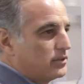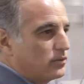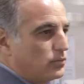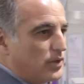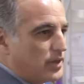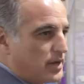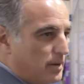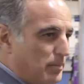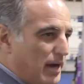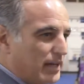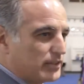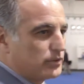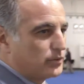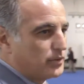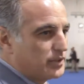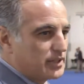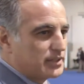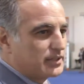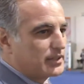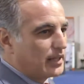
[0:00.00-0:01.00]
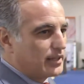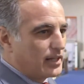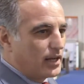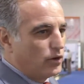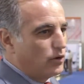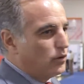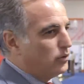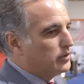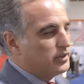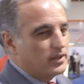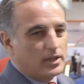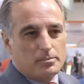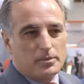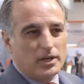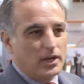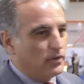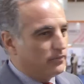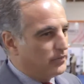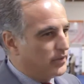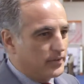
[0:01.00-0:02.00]
with a battery standalone in the
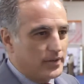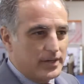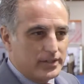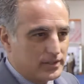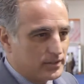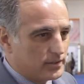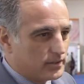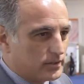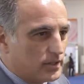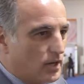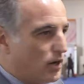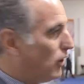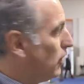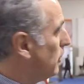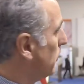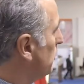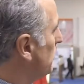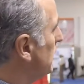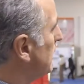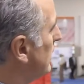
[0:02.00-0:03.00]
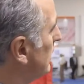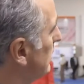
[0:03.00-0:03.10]
middle of the desert, or we can